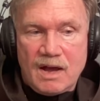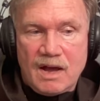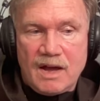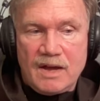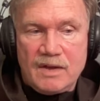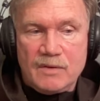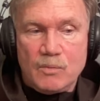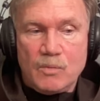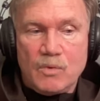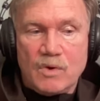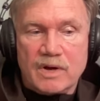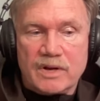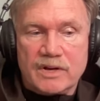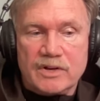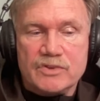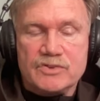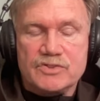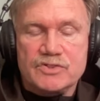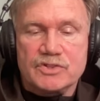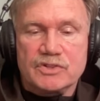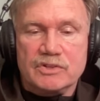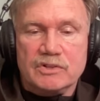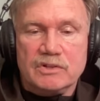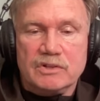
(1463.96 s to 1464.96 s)
wanted
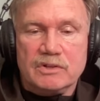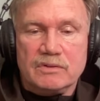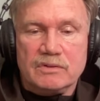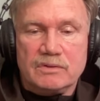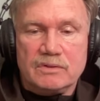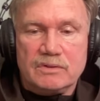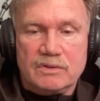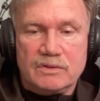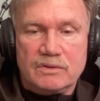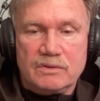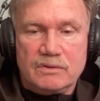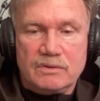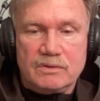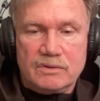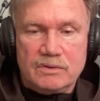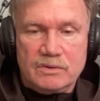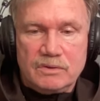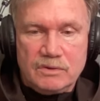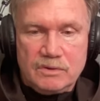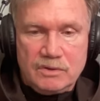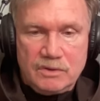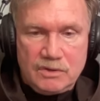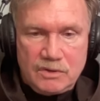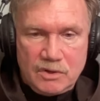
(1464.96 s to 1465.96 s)
to
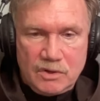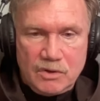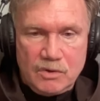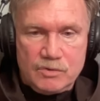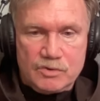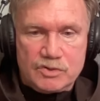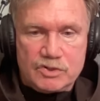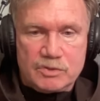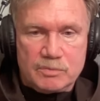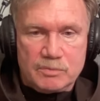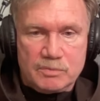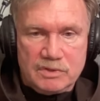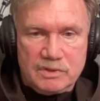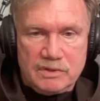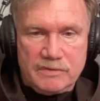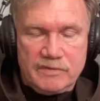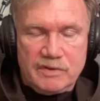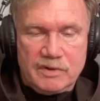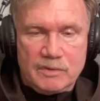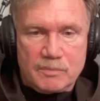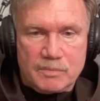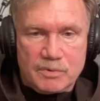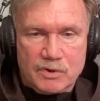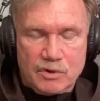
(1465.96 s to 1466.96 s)
go to Bolivia
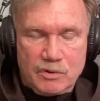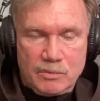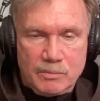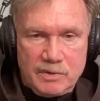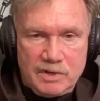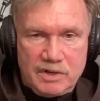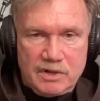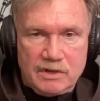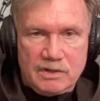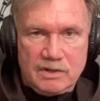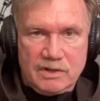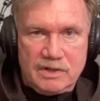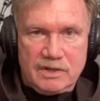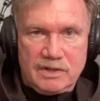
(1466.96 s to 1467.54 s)
permanently.